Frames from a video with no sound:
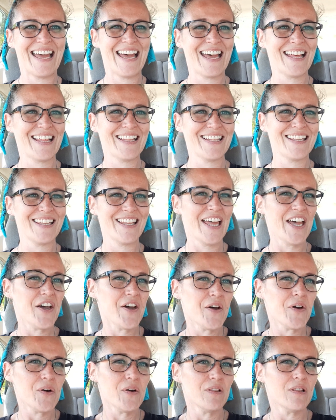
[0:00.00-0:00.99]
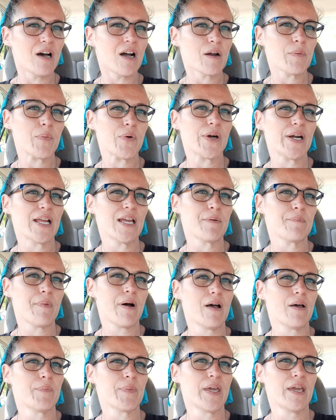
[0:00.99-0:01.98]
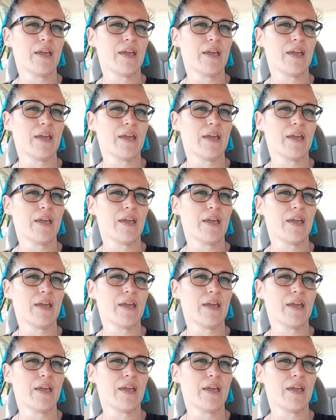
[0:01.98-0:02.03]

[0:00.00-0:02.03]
Hello, longboarding mom